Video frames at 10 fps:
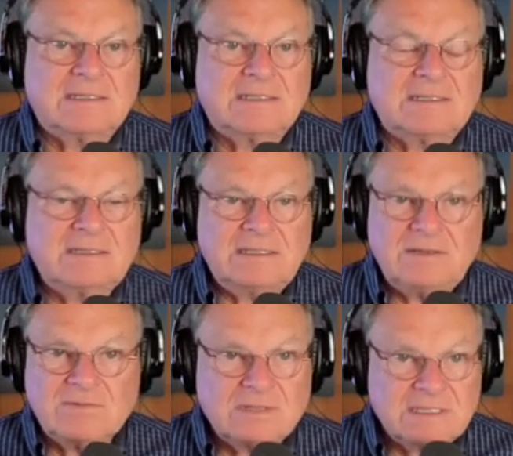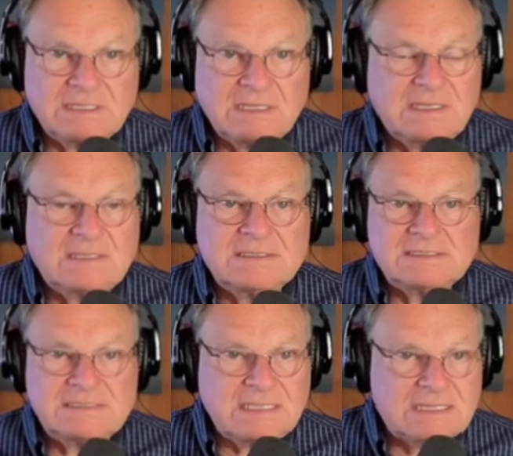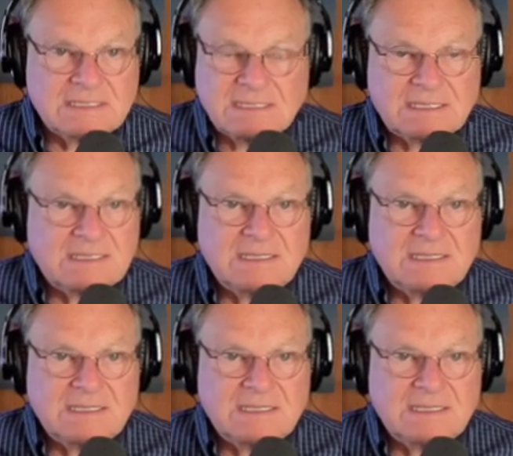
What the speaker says: Literally sickening.